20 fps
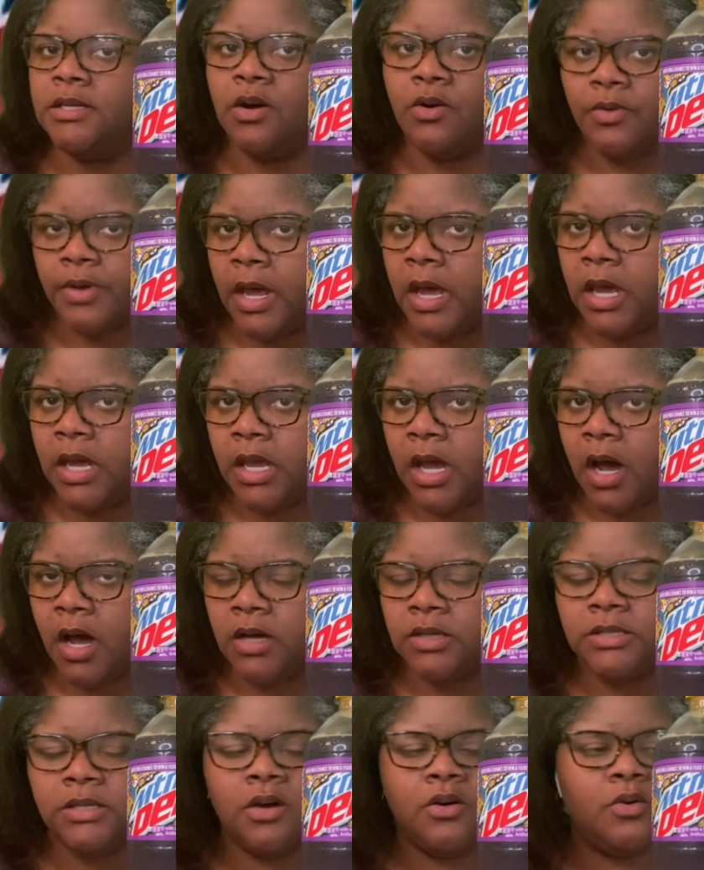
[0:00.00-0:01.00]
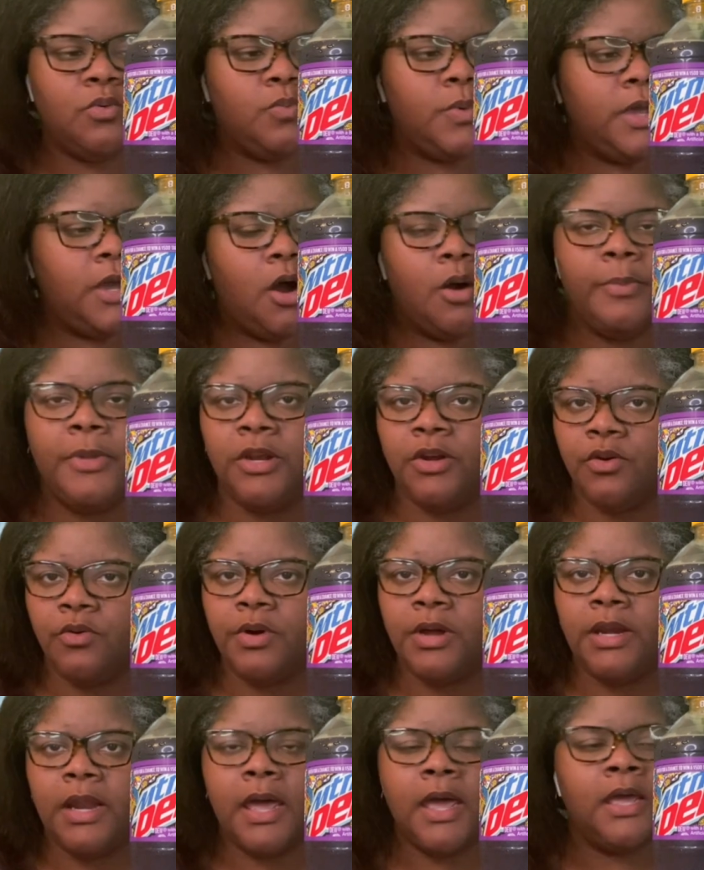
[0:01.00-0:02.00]
Okay, y'all? So we're gonna be
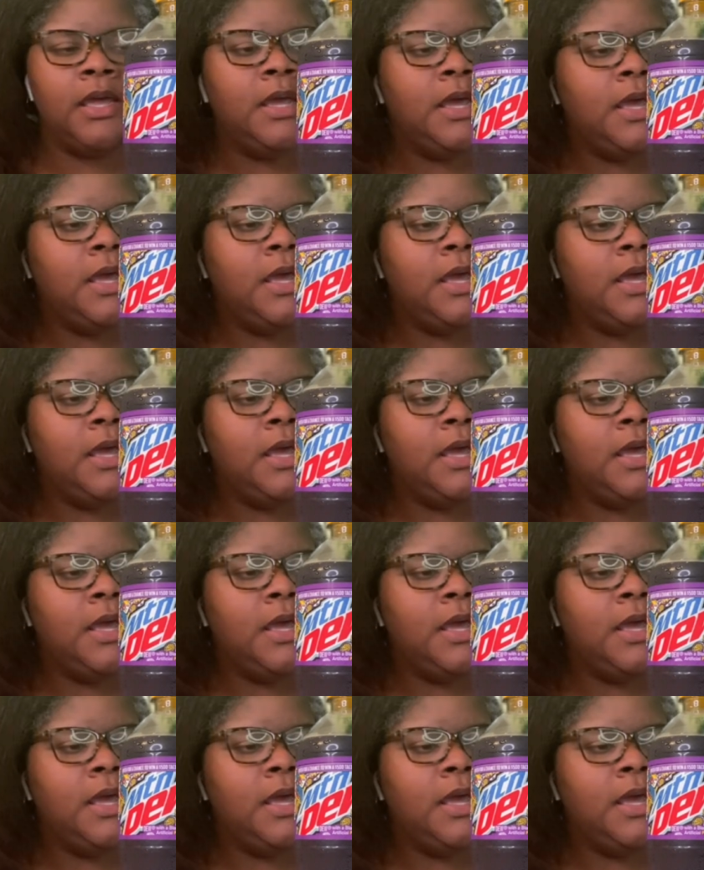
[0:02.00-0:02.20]
doing that.